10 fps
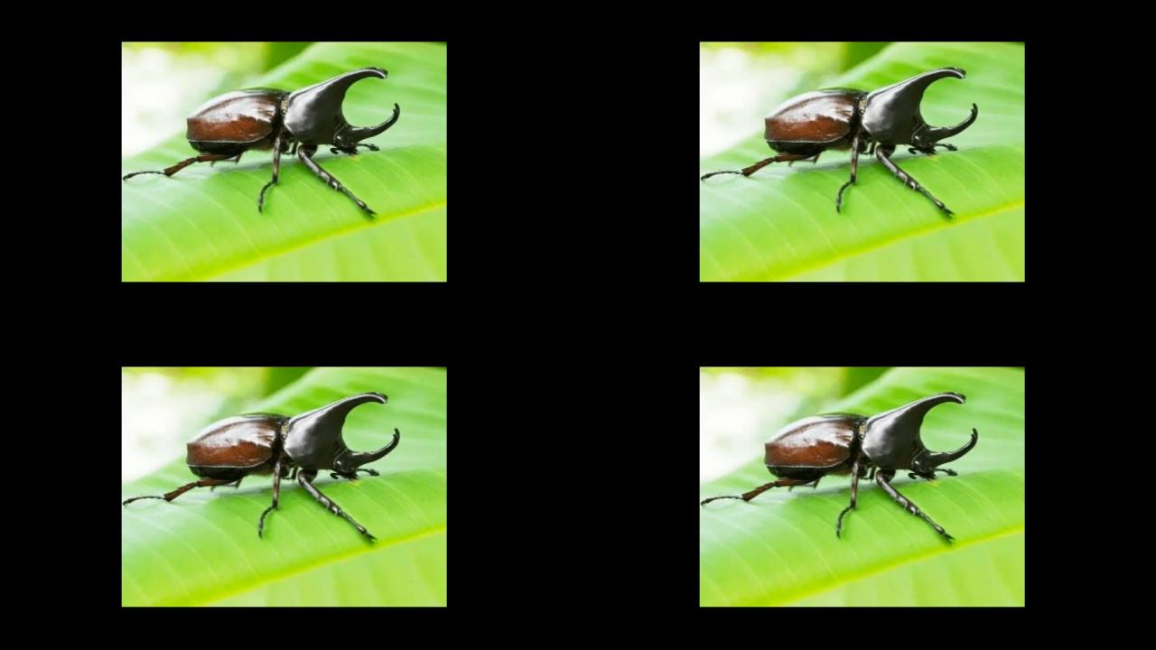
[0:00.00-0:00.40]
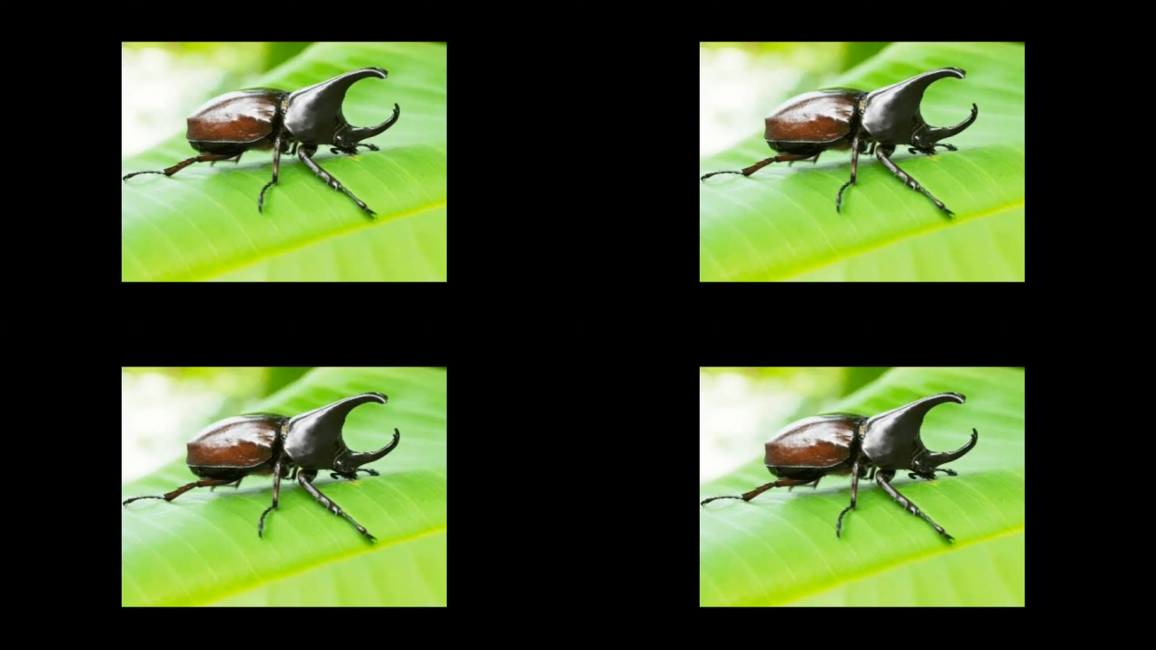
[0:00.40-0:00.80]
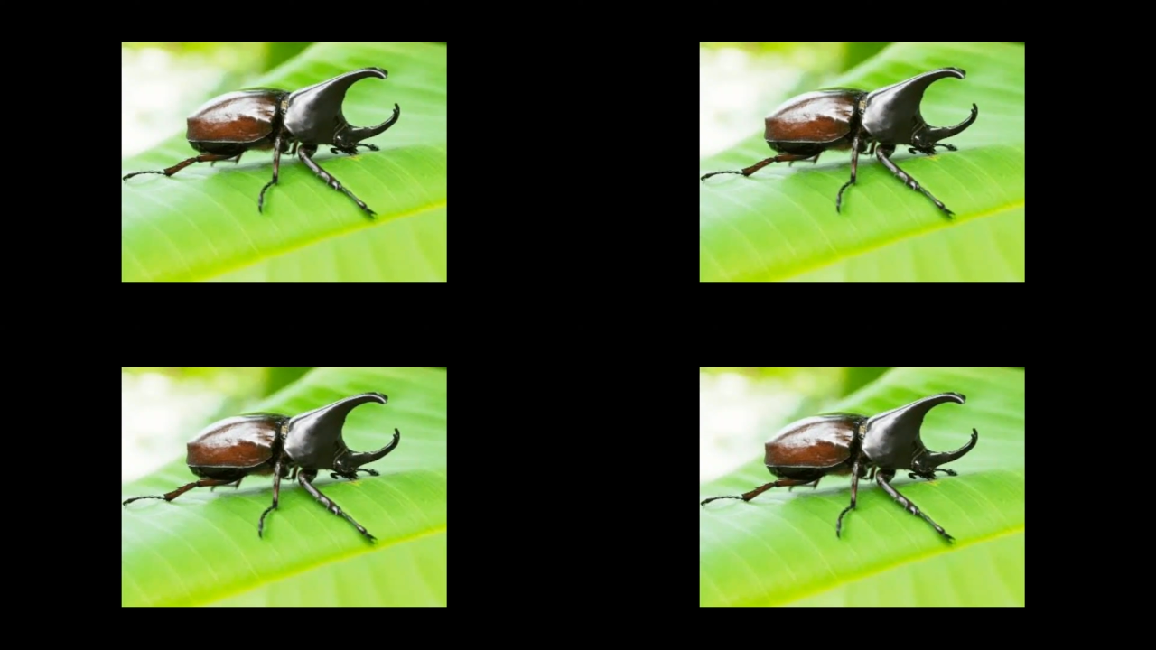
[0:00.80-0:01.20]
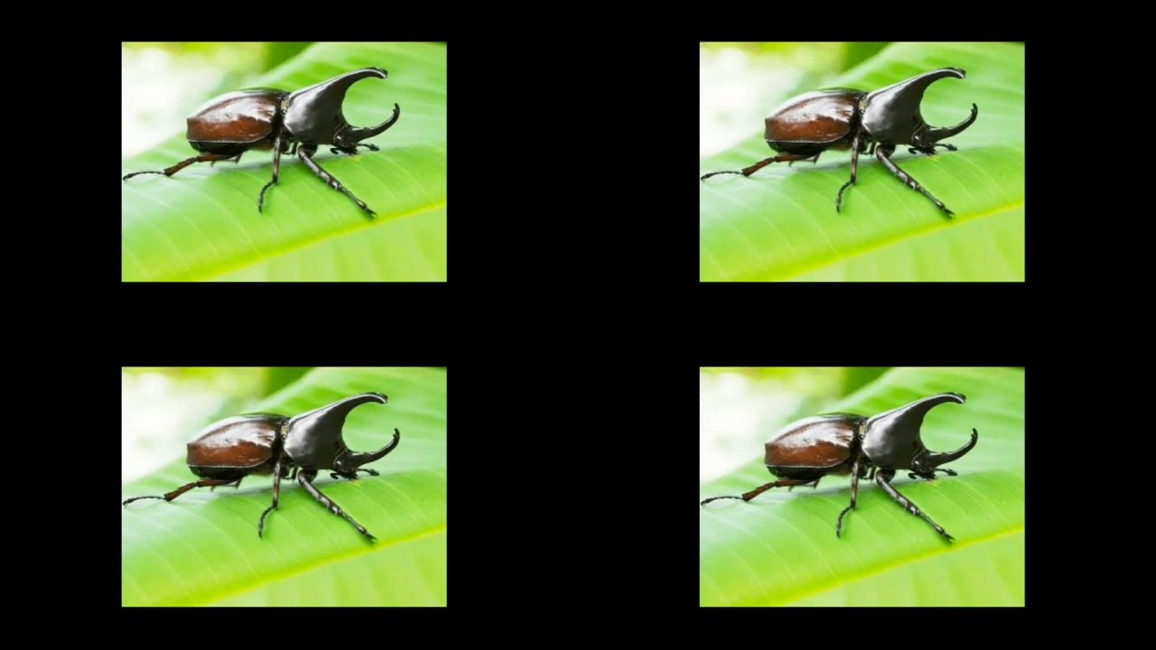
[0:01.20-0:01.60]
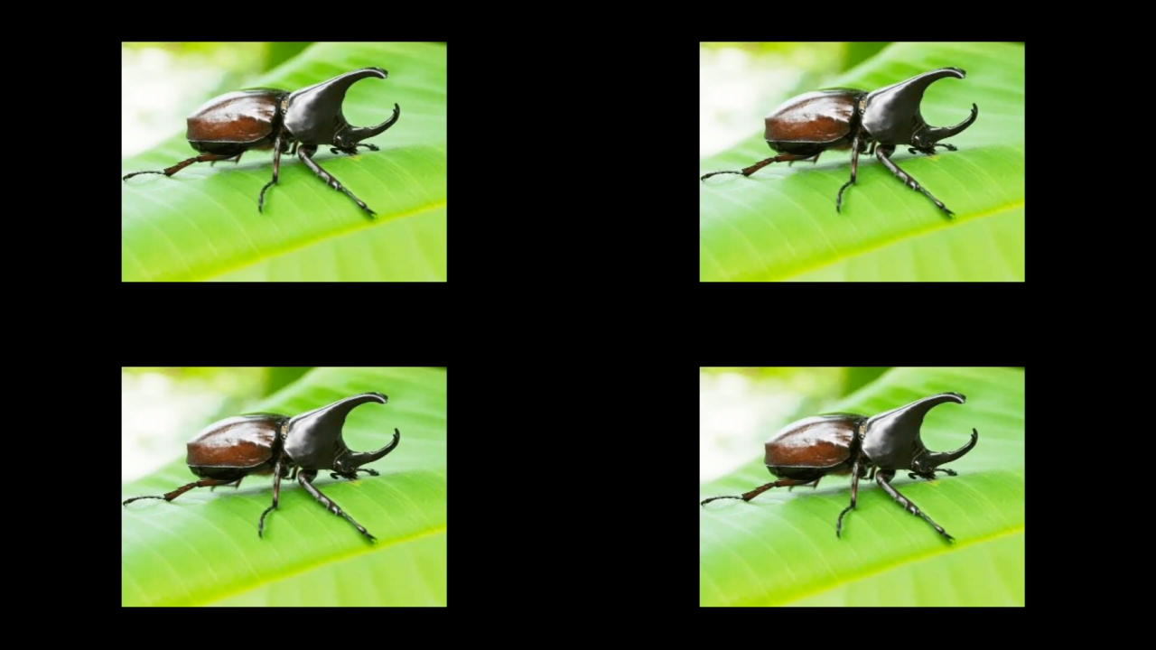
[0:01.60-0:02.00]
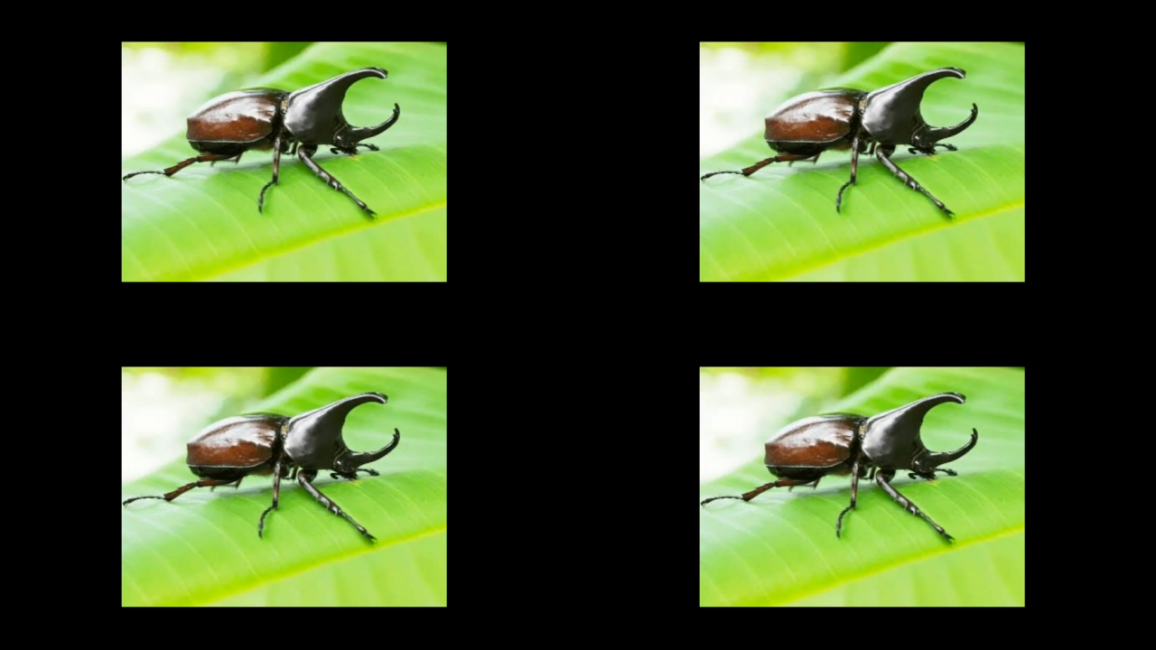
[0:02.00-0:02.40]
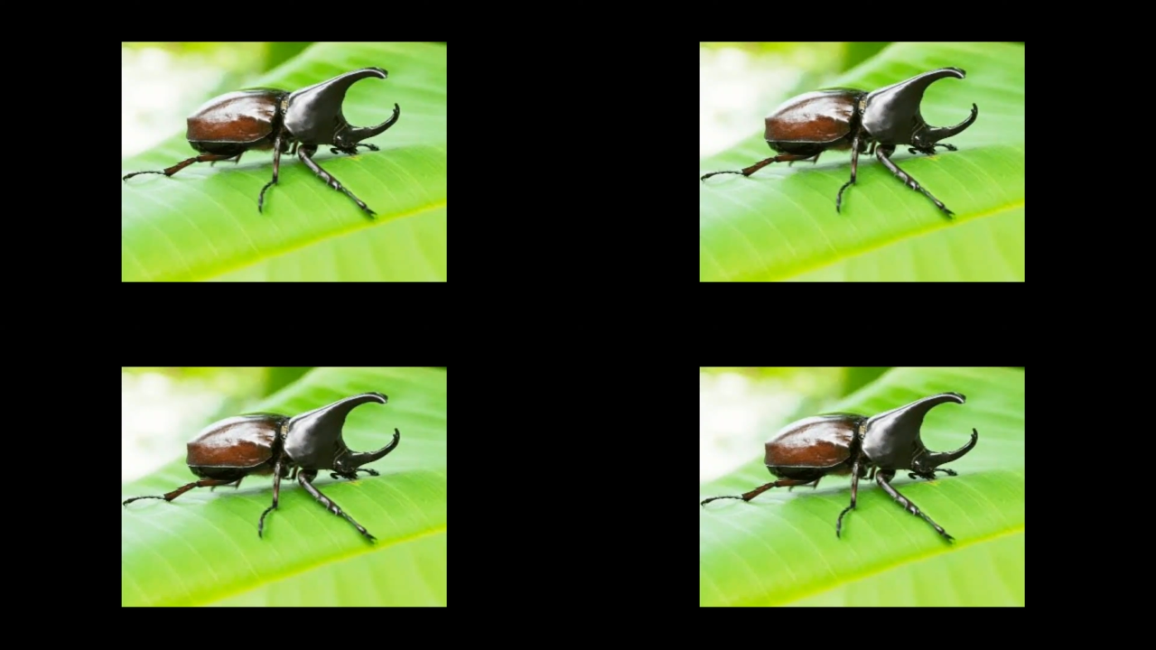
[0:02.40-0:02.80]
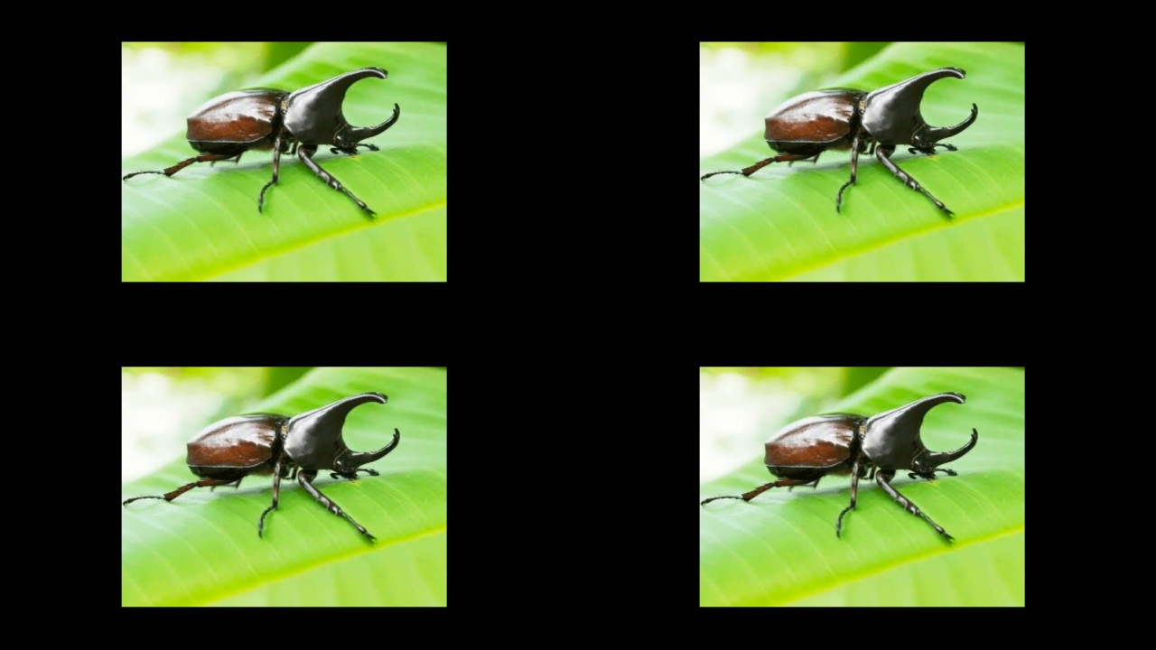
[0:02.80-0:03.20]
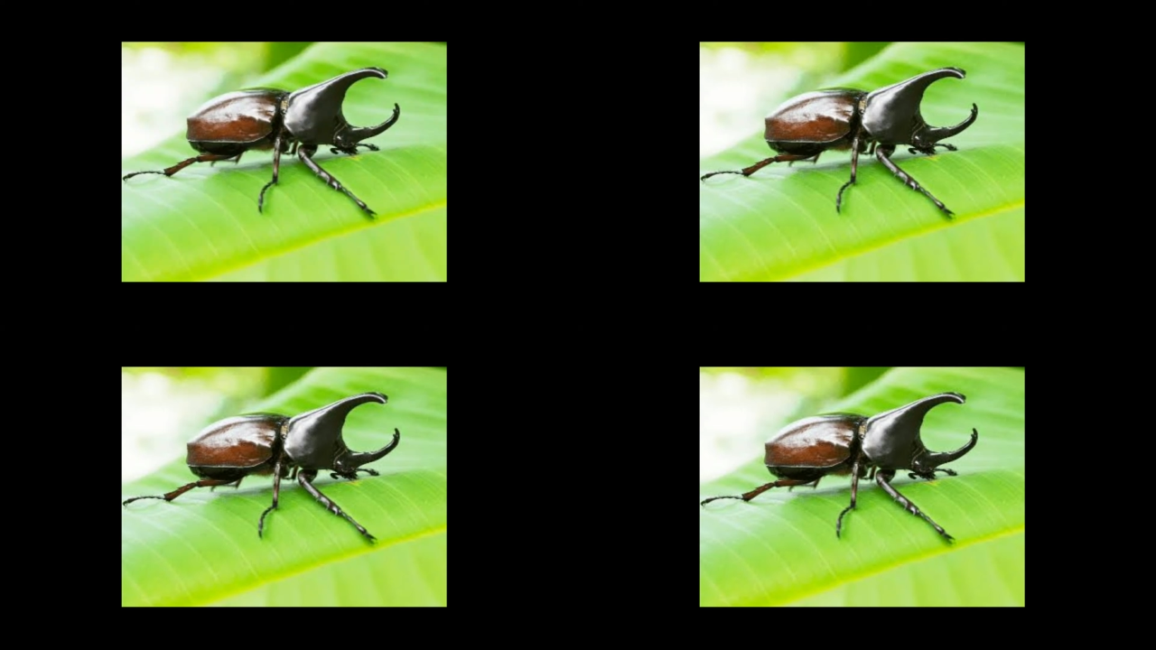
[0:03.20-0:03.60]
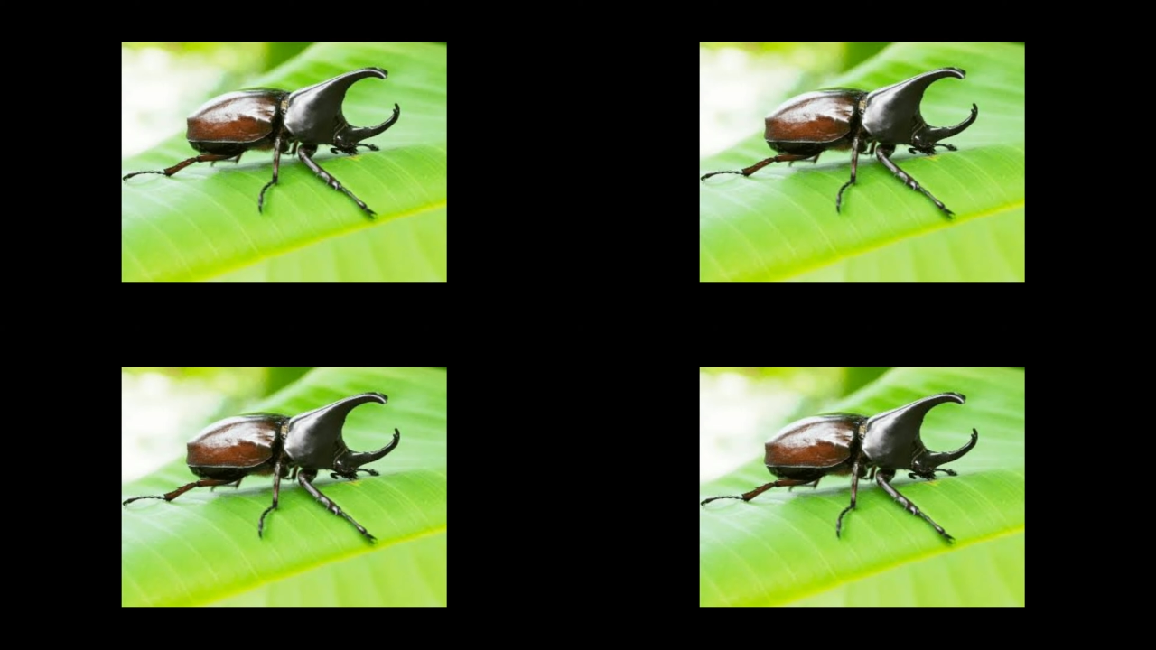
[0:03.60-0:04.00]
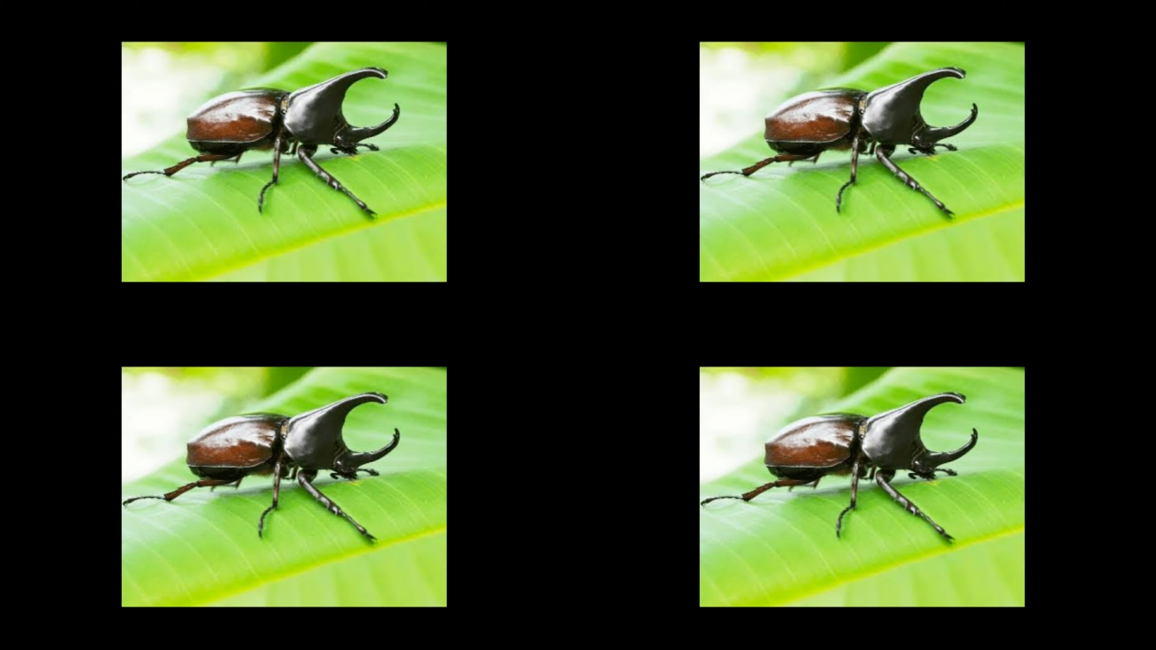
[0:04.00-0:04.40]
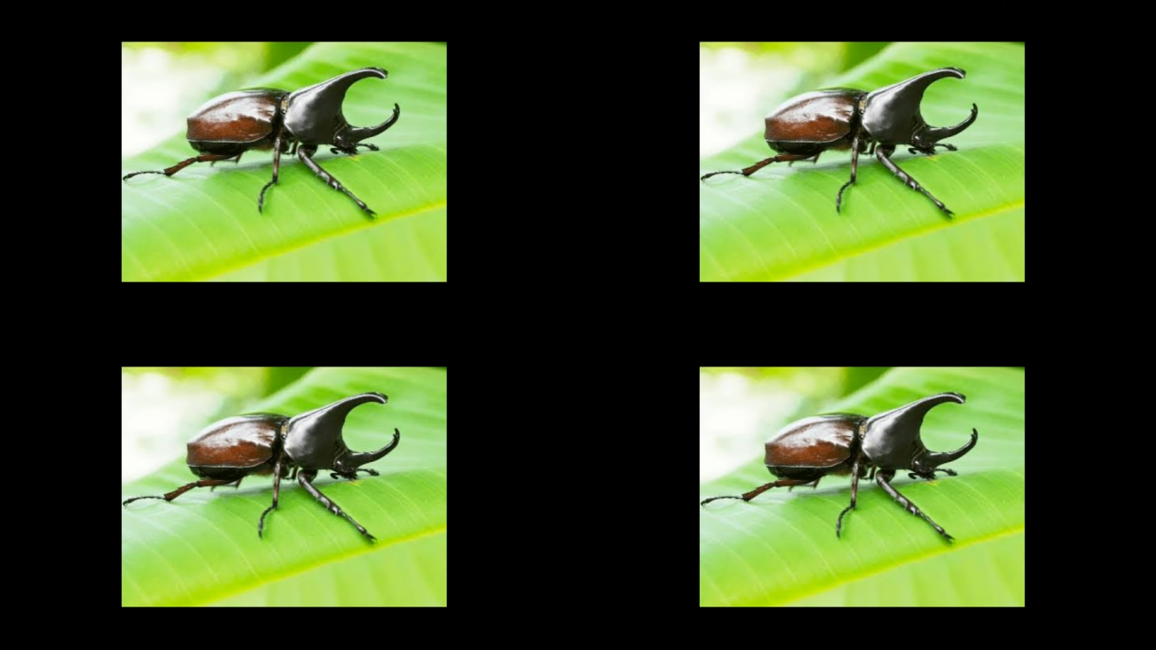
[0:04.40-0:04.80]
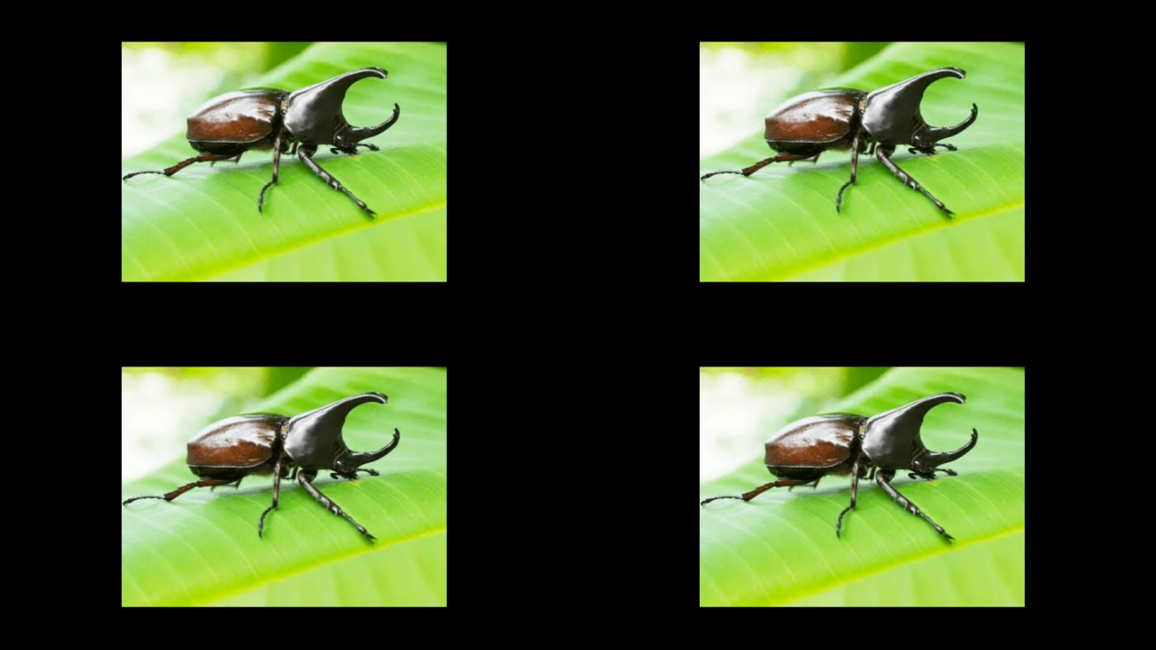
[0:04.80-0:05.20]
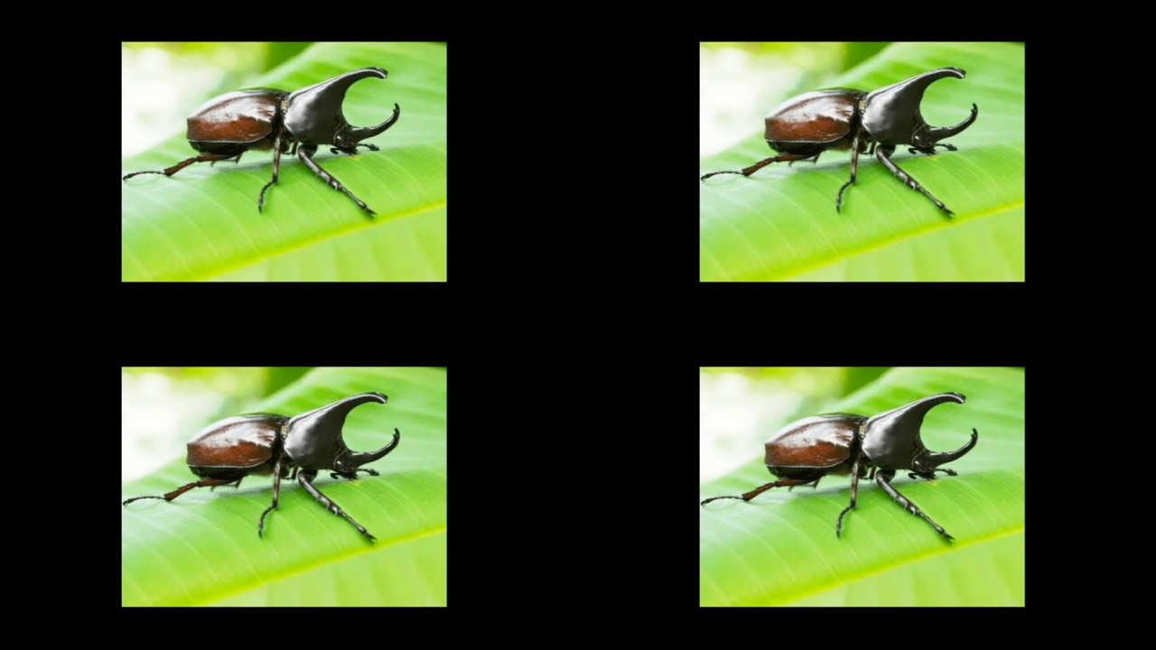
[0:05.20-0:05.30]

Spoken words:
[unreadable: no face in view]